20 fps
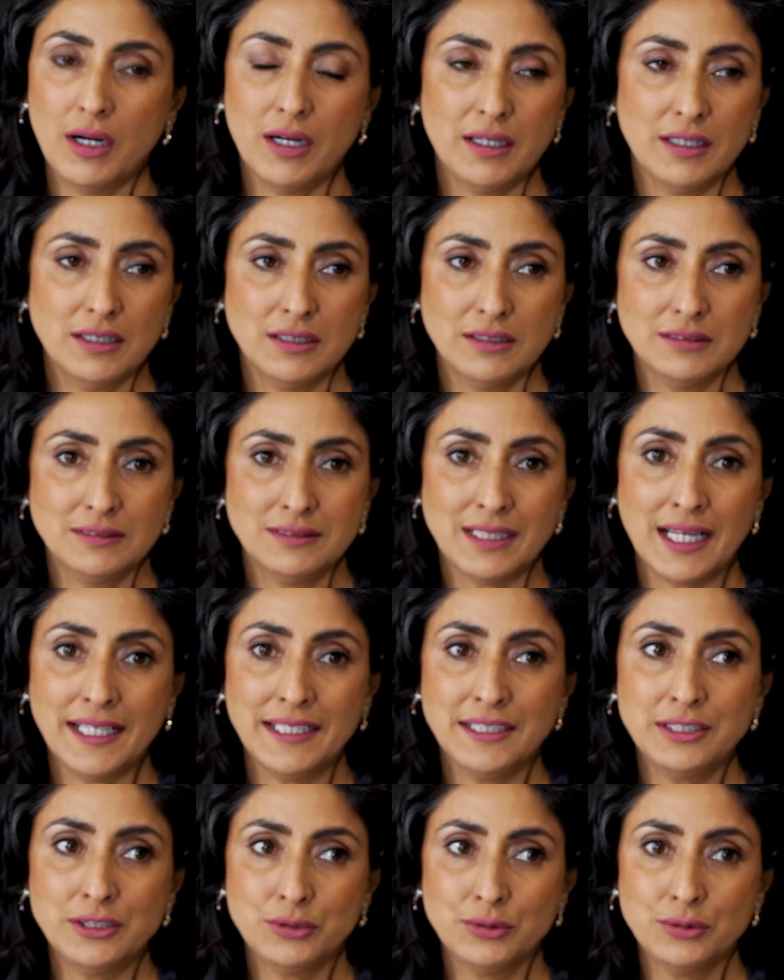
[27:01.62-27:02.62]
are
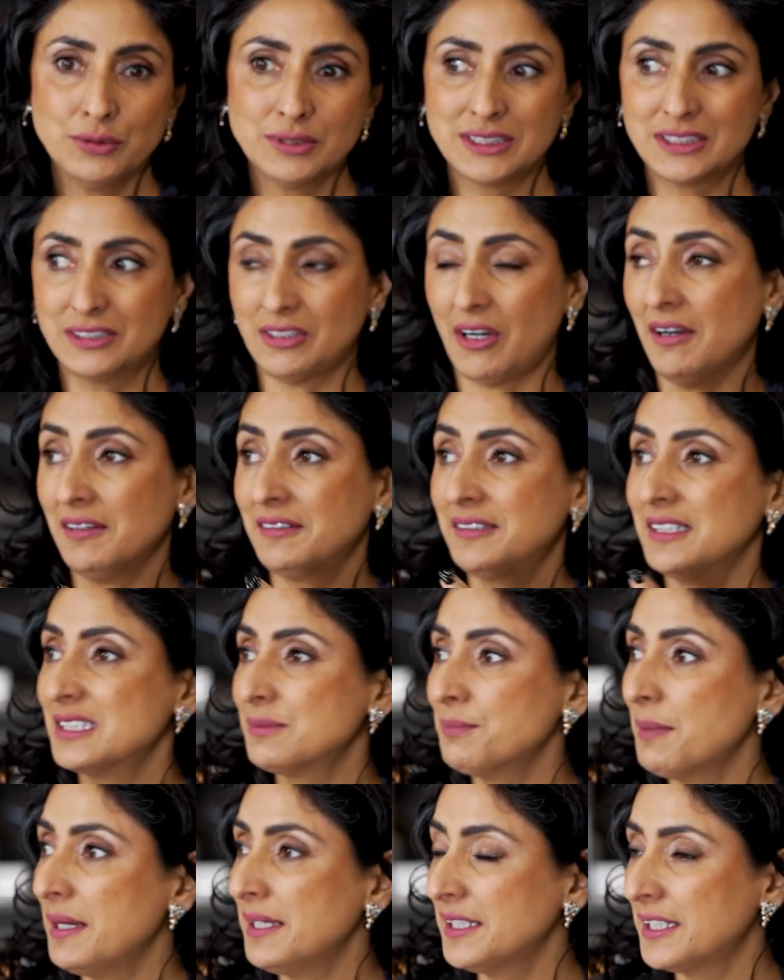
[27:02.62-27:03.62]
dying to start
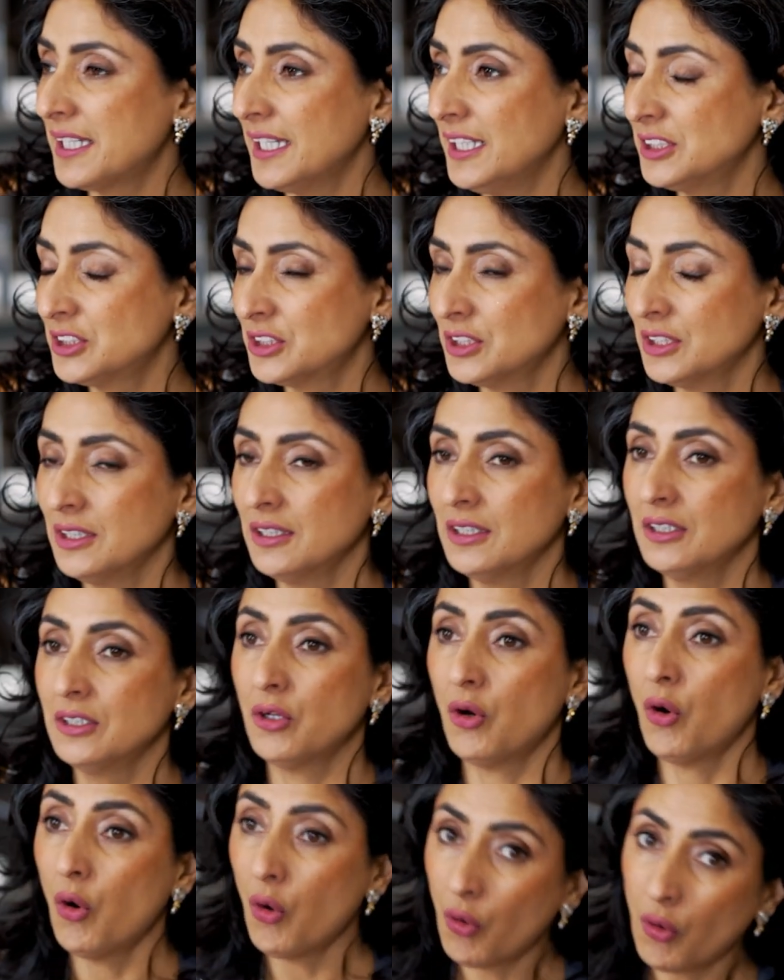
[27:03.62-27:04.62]
this
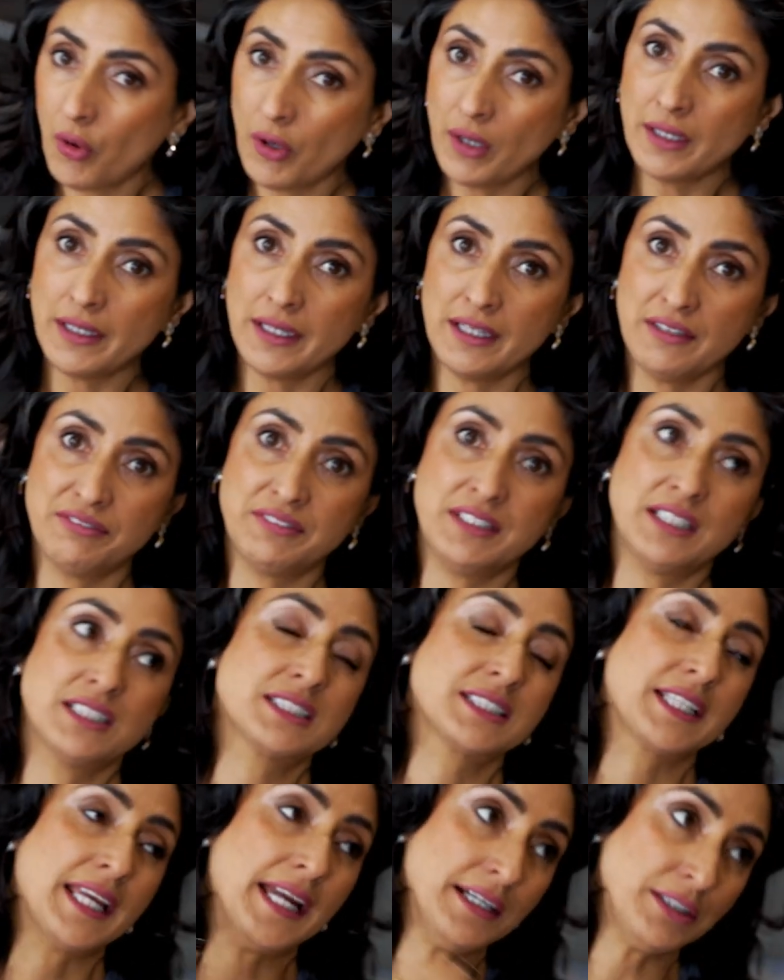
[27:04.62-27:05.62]
medication, or if they're
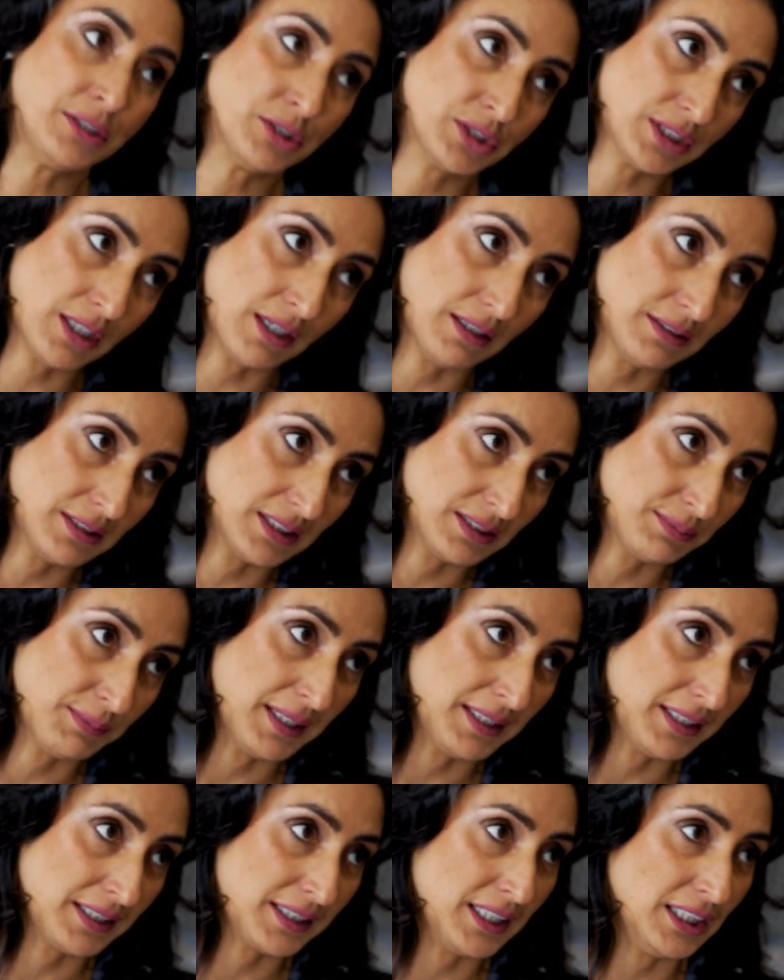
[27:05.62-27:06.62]
scared to start this
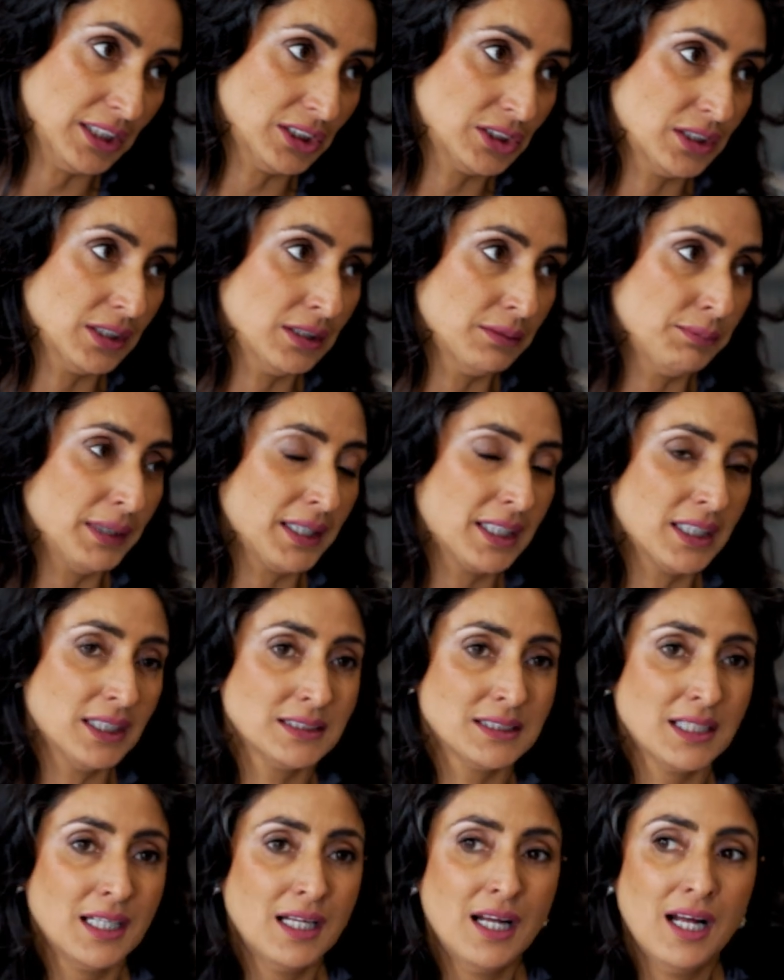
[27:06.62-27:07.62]
medication,
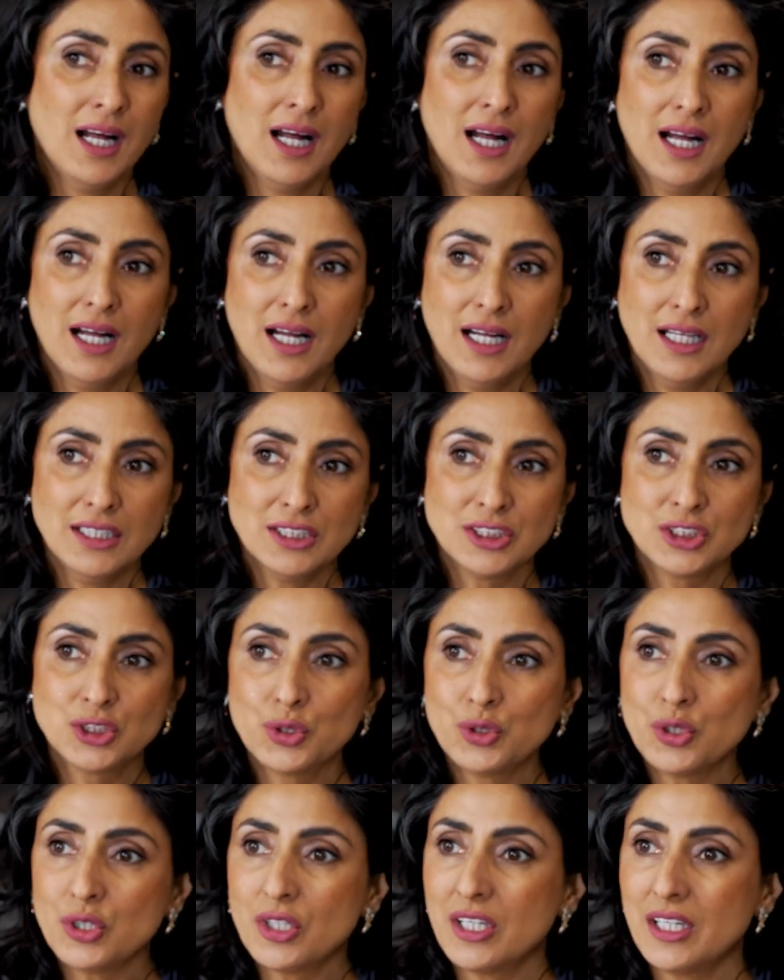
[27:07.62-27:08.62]
because
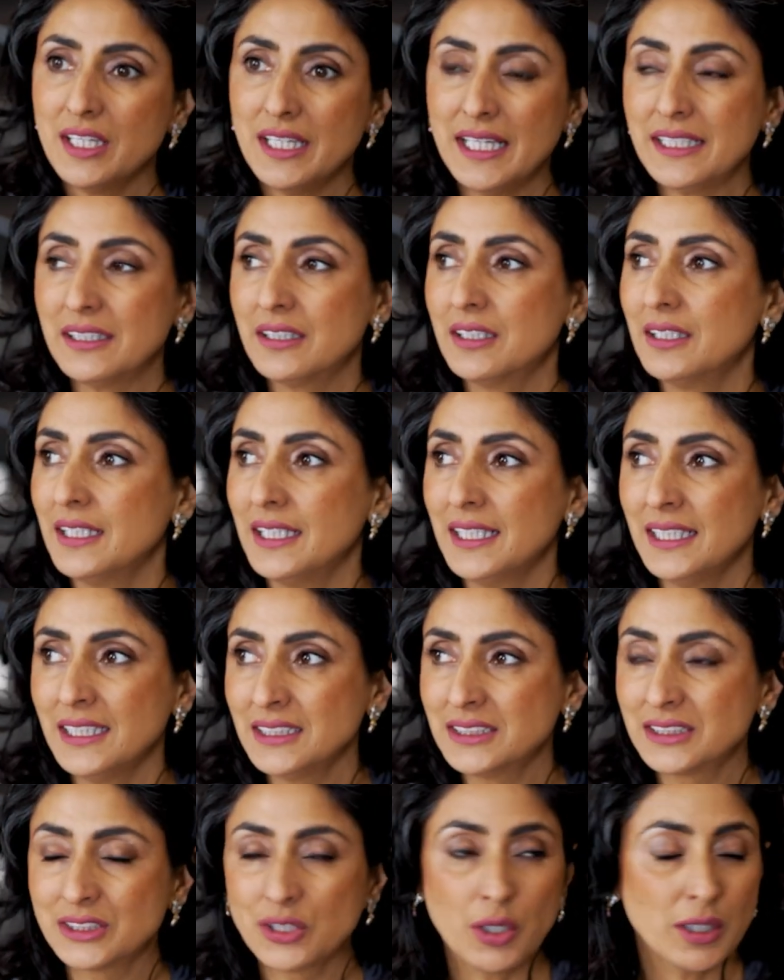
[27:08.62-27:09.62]
sooner or later,
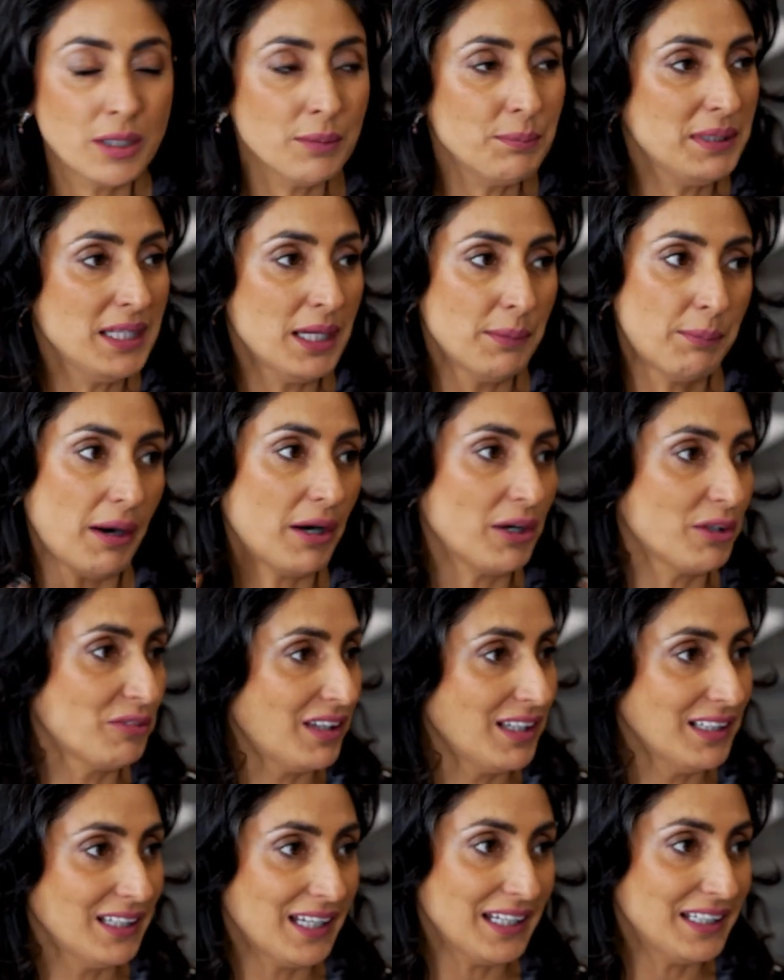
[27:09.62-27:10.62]
it's going to be a part of
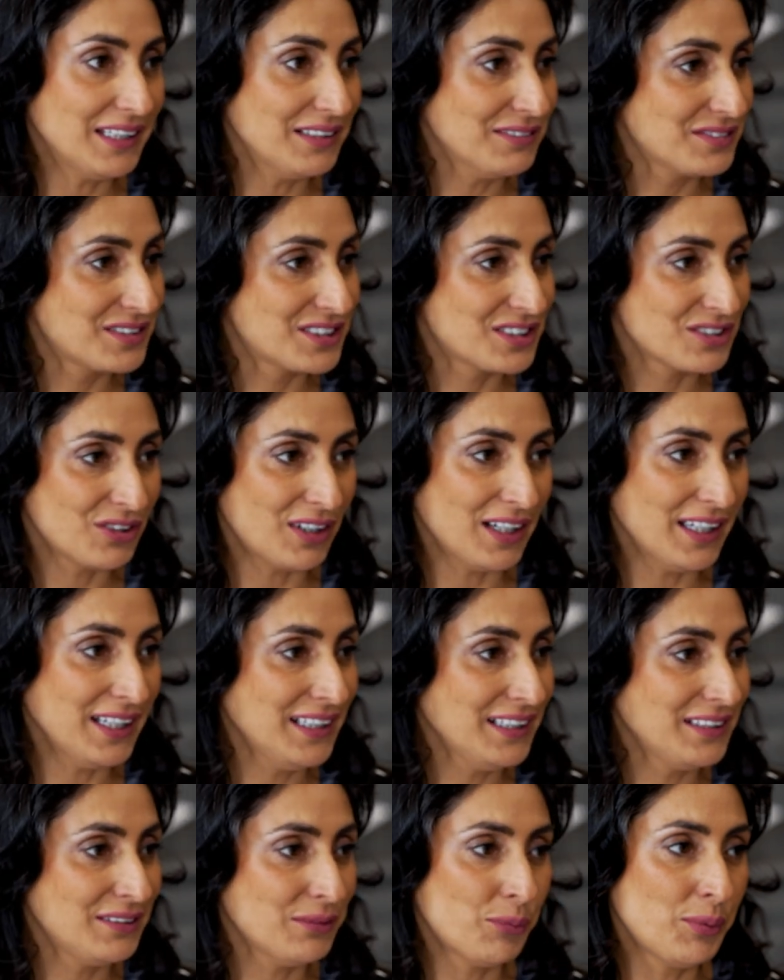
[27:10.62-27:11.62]
our lives, right?